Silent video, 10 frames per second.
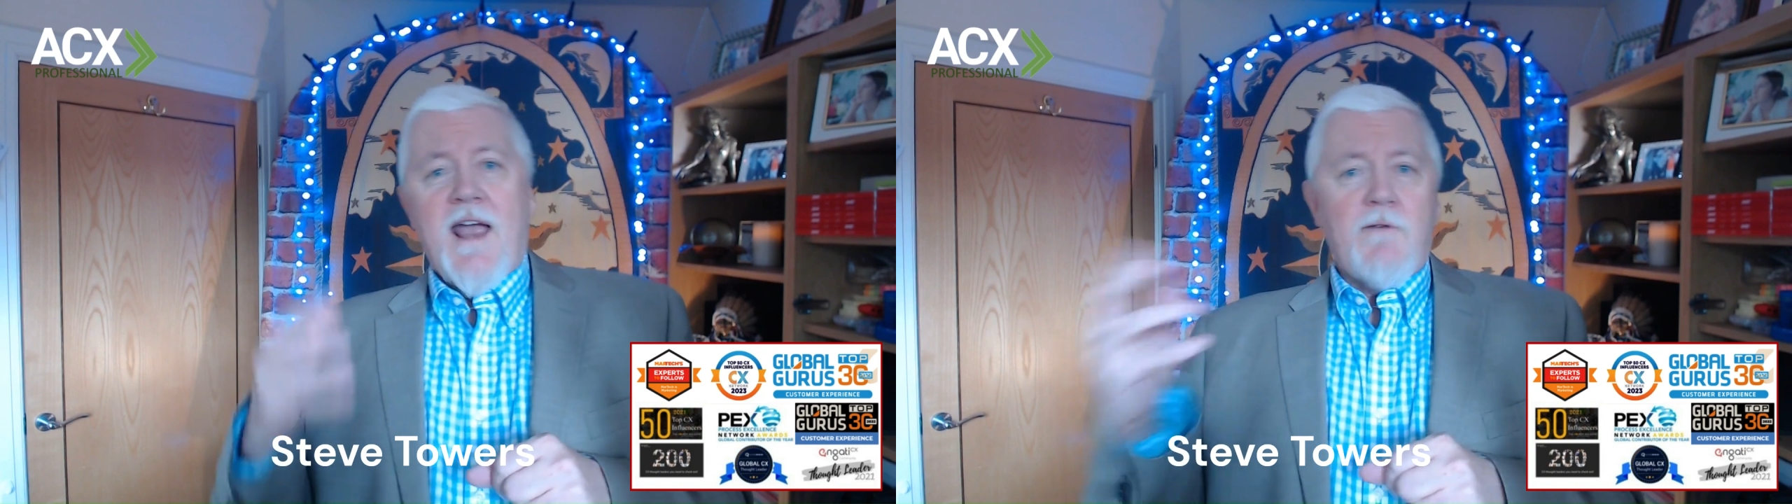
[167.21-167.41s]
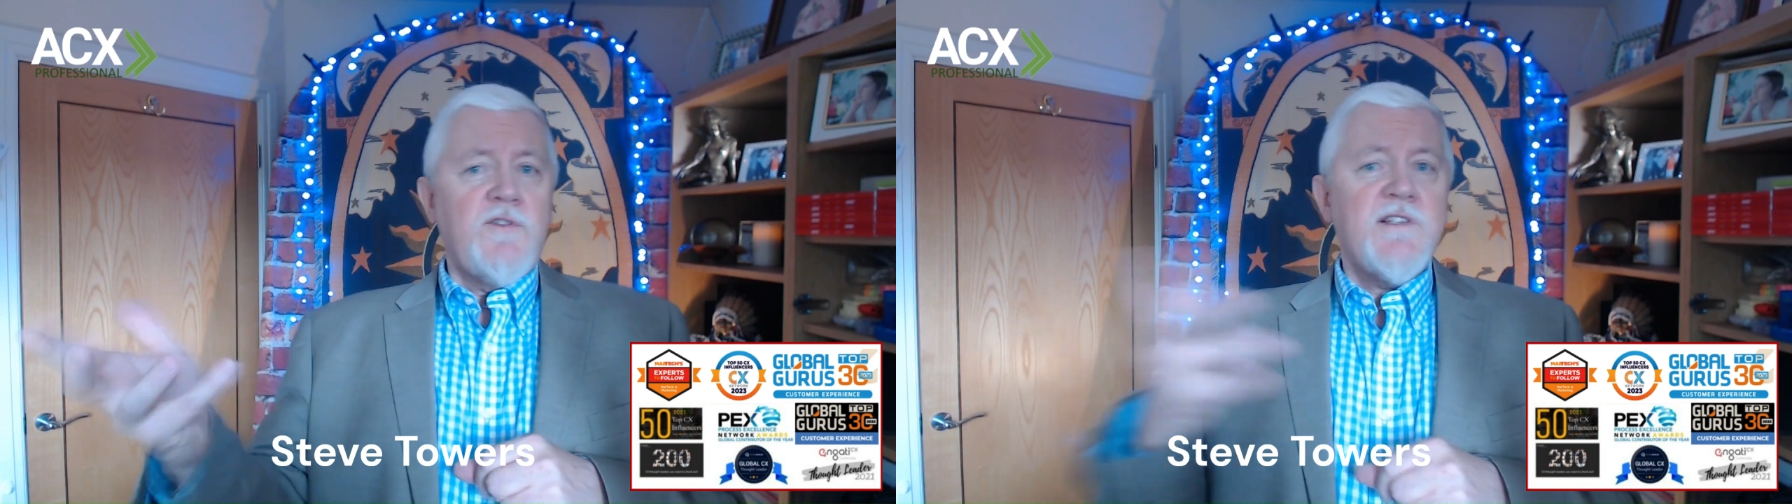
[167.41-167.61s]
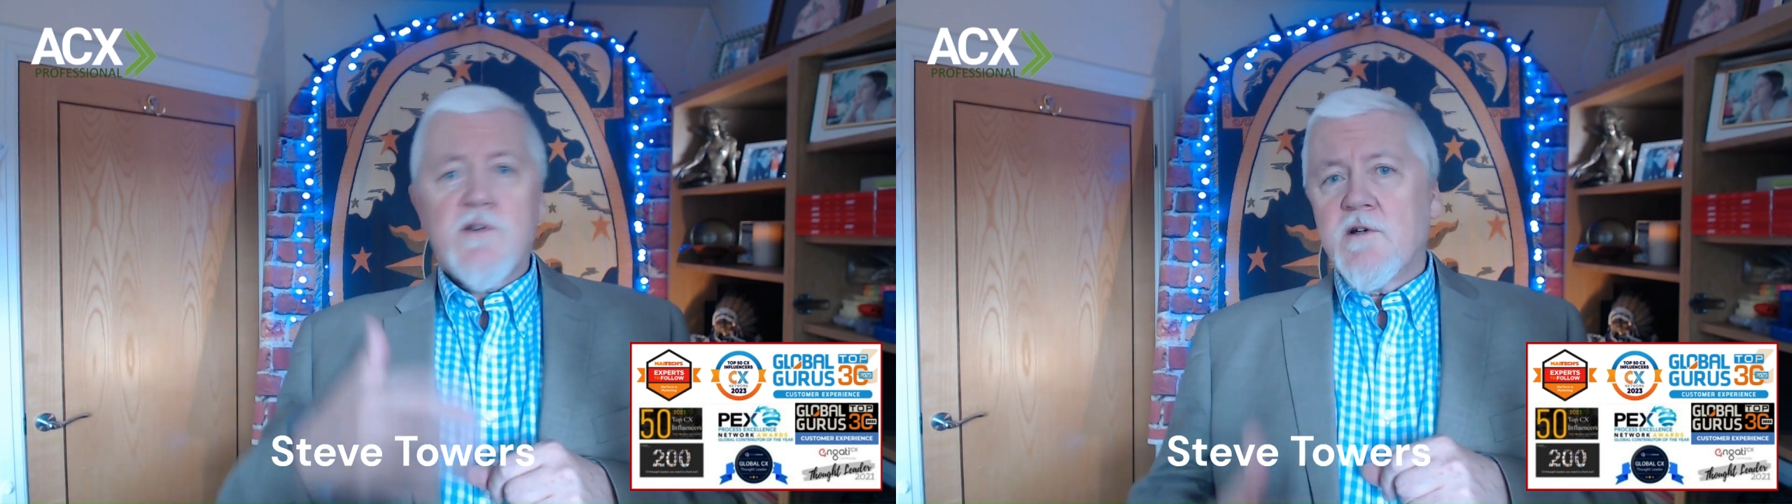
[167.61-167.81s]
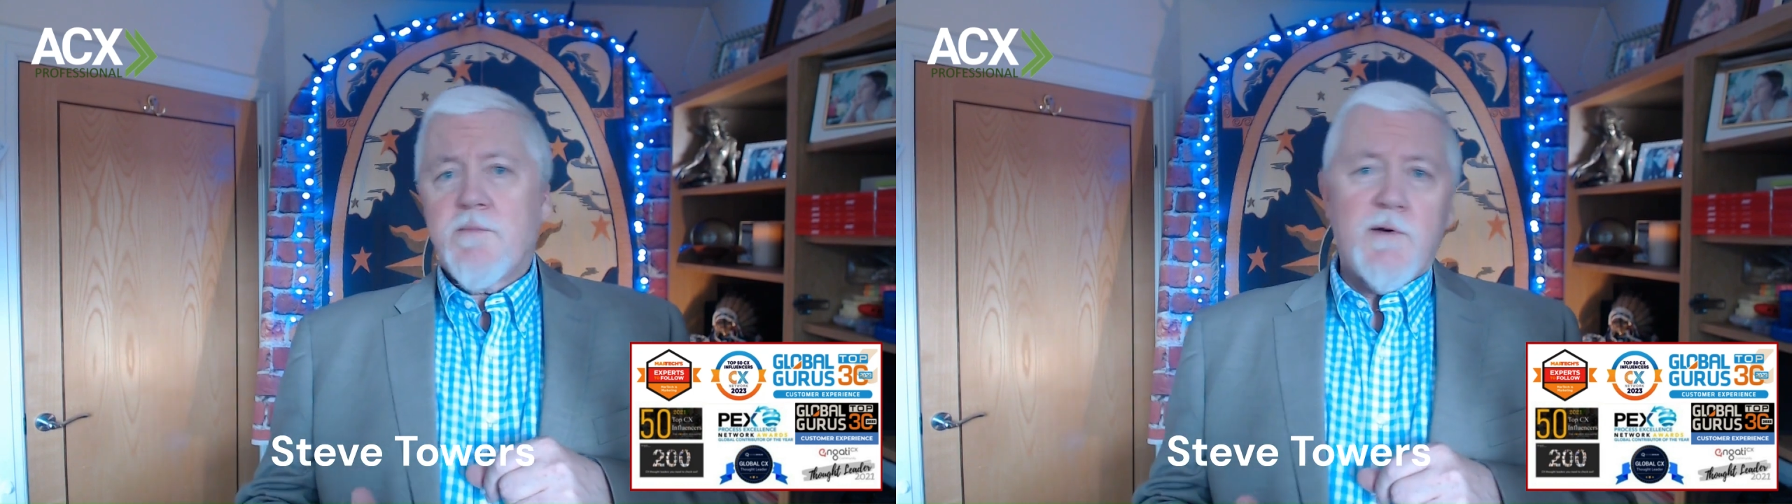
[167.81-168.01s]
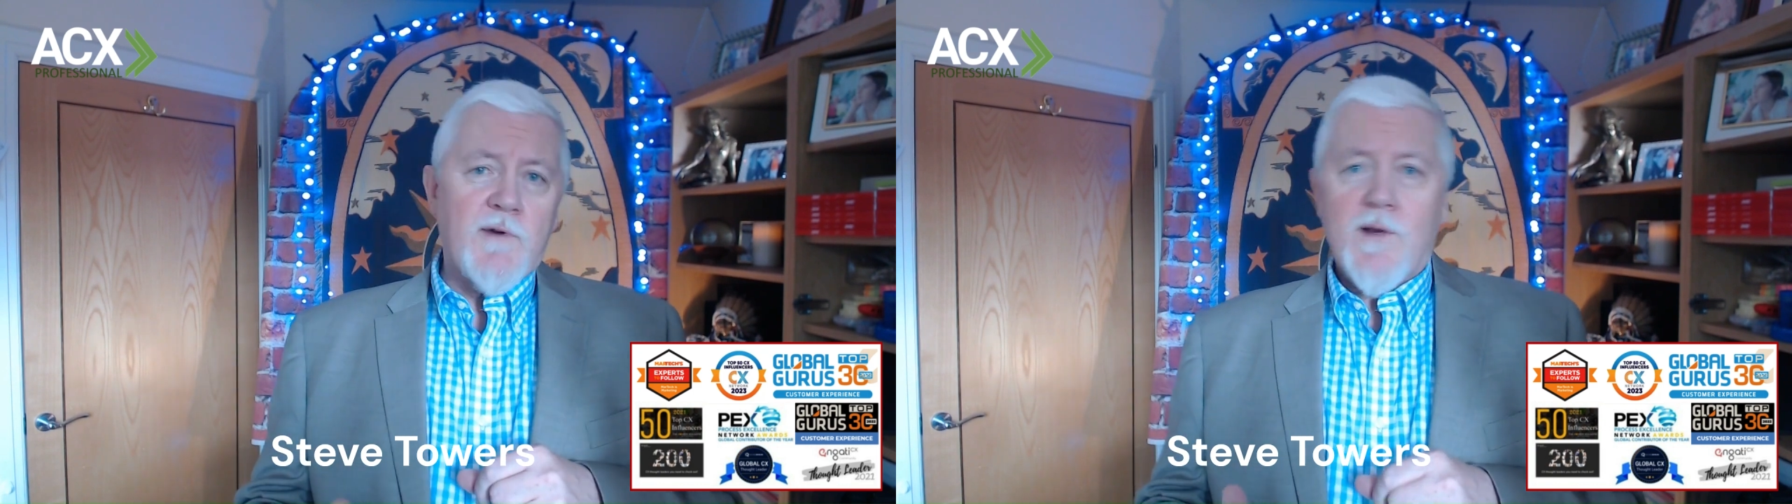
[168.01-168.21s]
Everything's going to
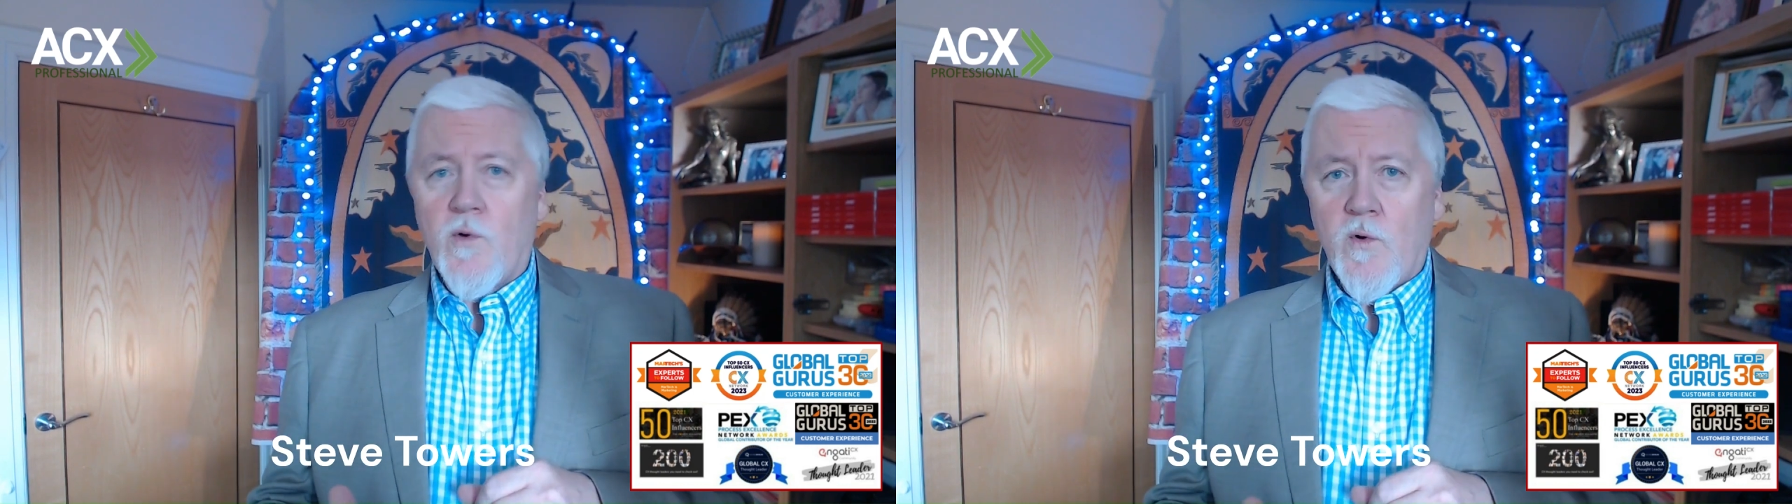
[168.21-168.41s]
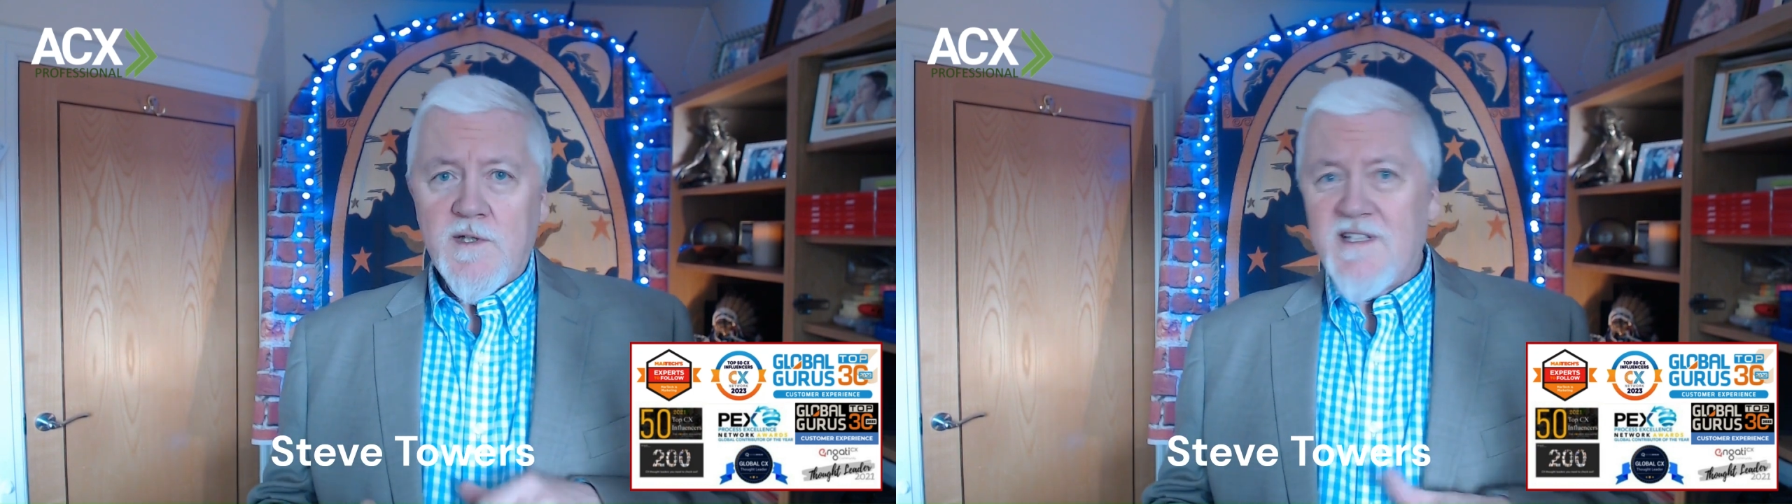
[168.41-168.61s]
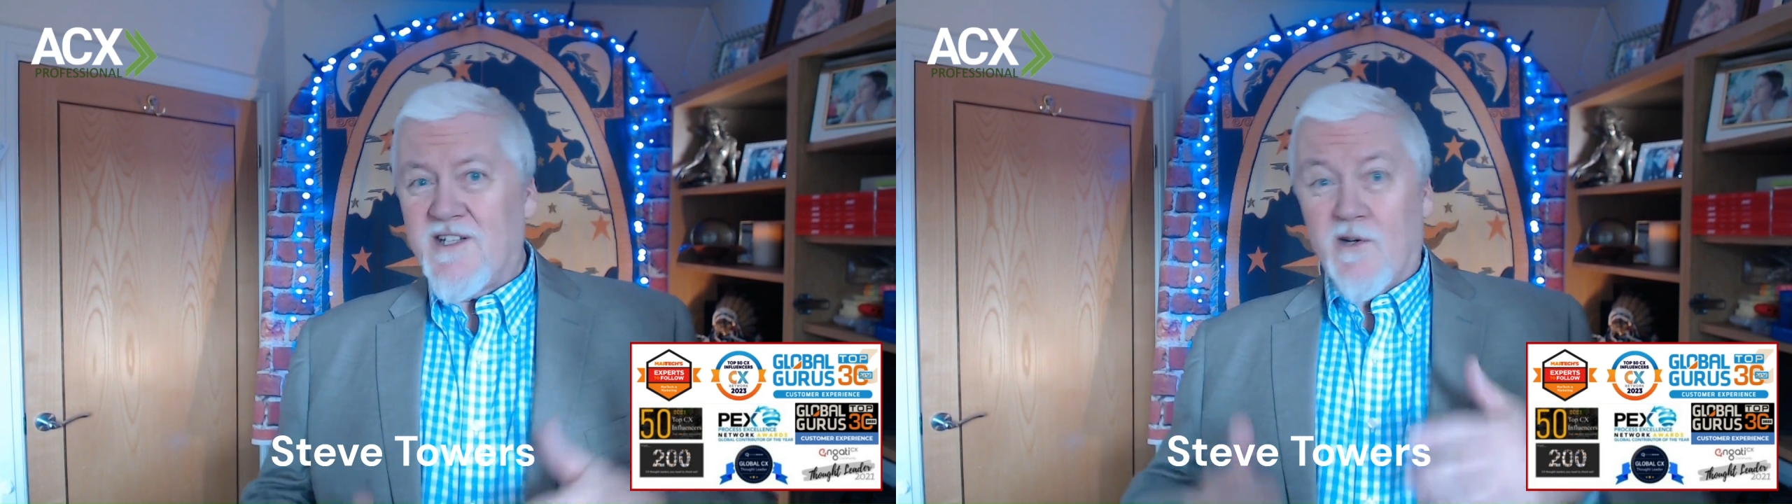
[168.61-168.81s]
be recorded.